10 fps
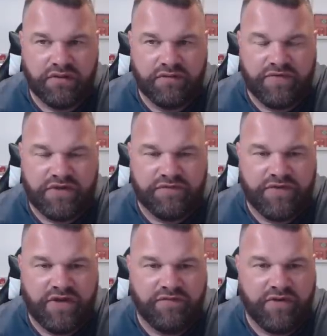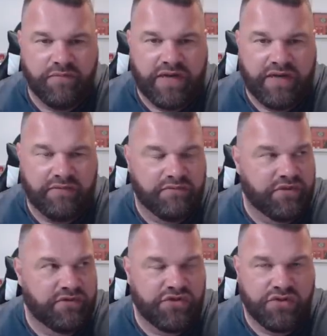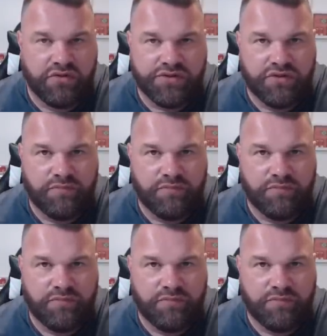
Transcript: Fans' favourite by so